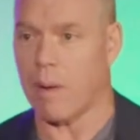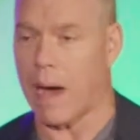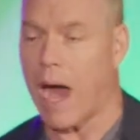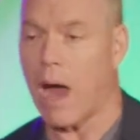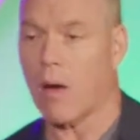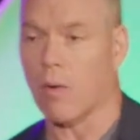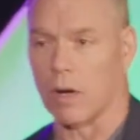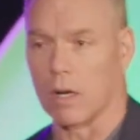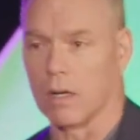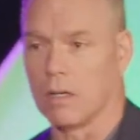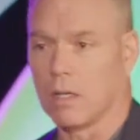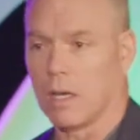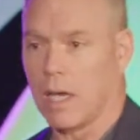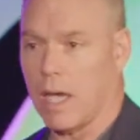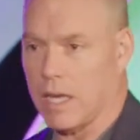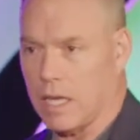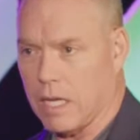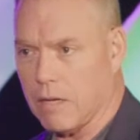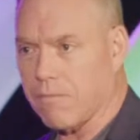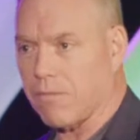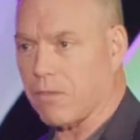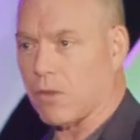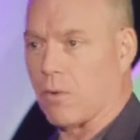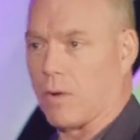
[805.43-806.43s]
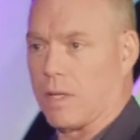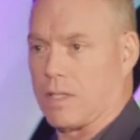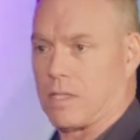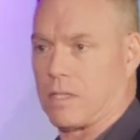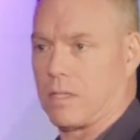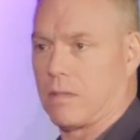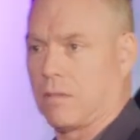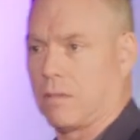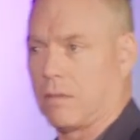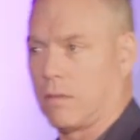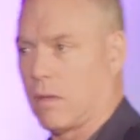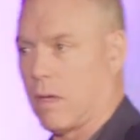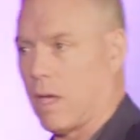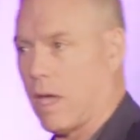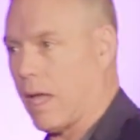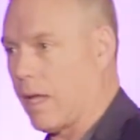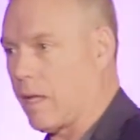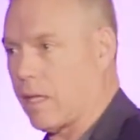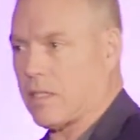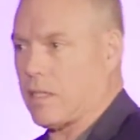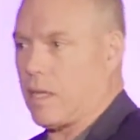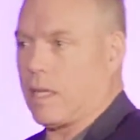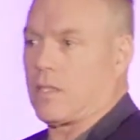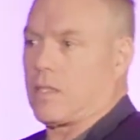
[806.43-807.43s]
of power and influence
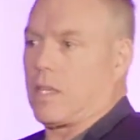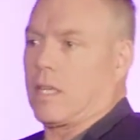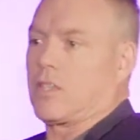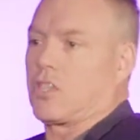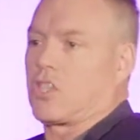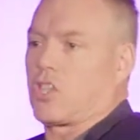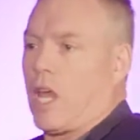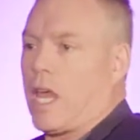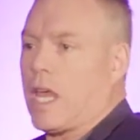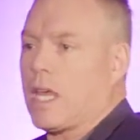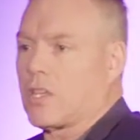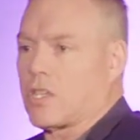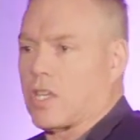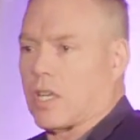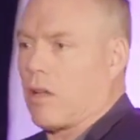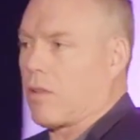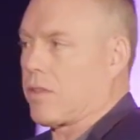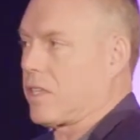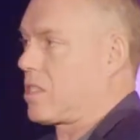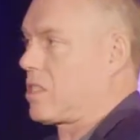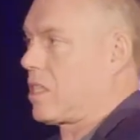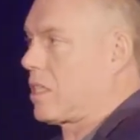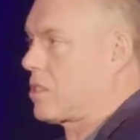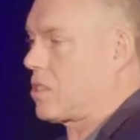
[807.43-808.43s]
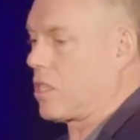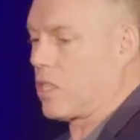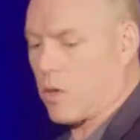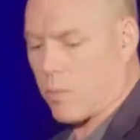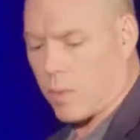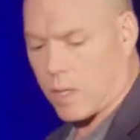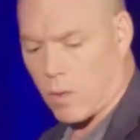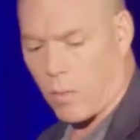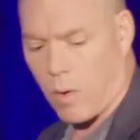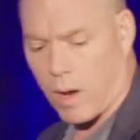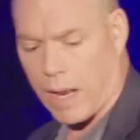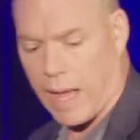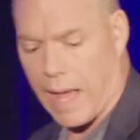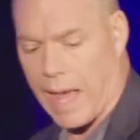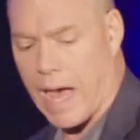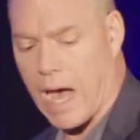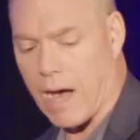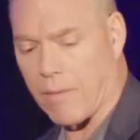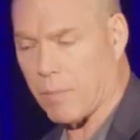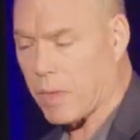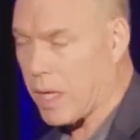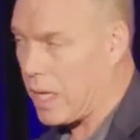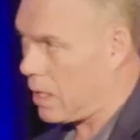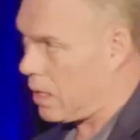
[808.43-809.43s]
and, in and change and all these things that you really want to
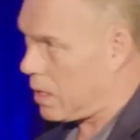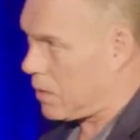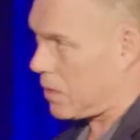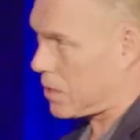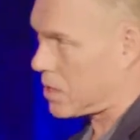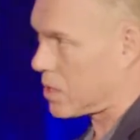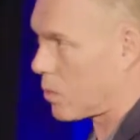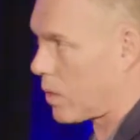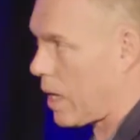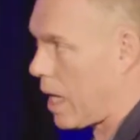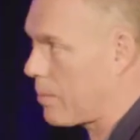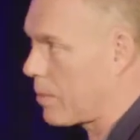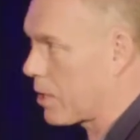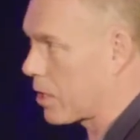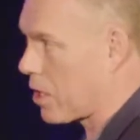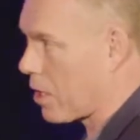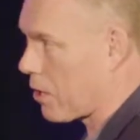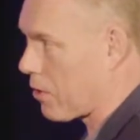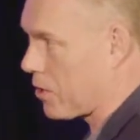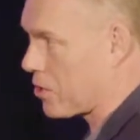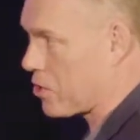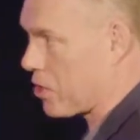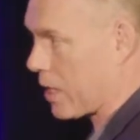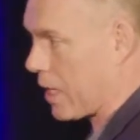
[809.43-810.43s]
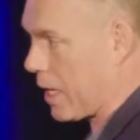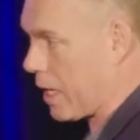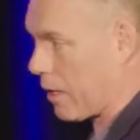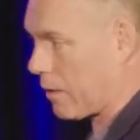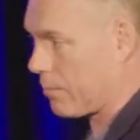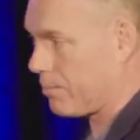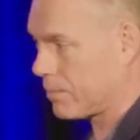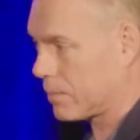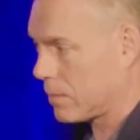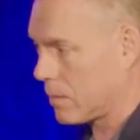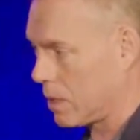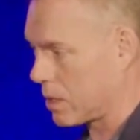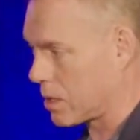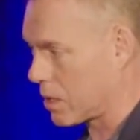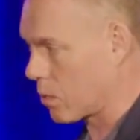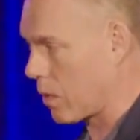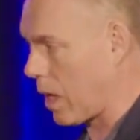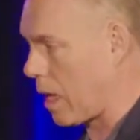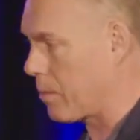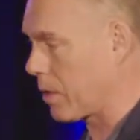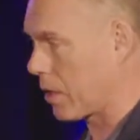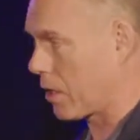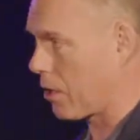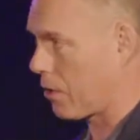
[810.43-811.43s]
have. This is what I'm encouraging here. This is
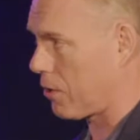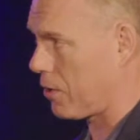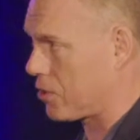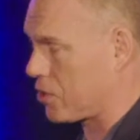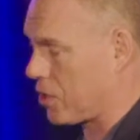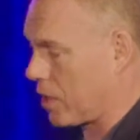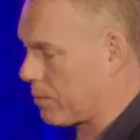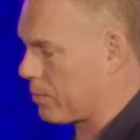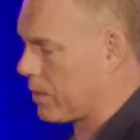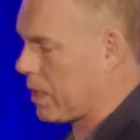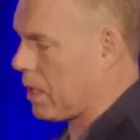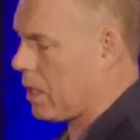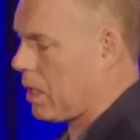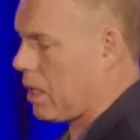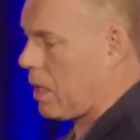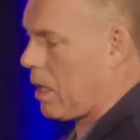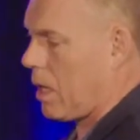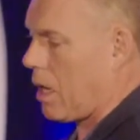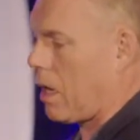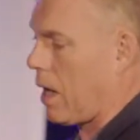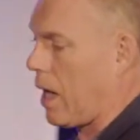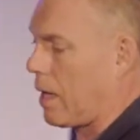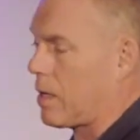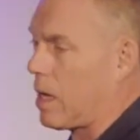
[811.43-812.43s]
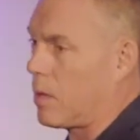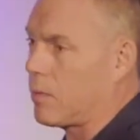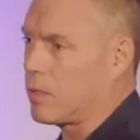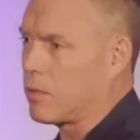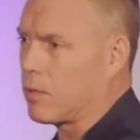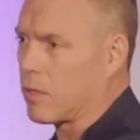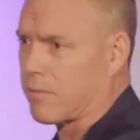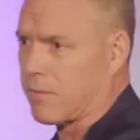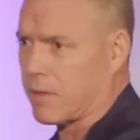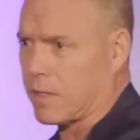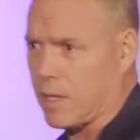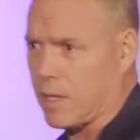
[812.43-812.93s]
what I'm encouraging. All right, how are we doing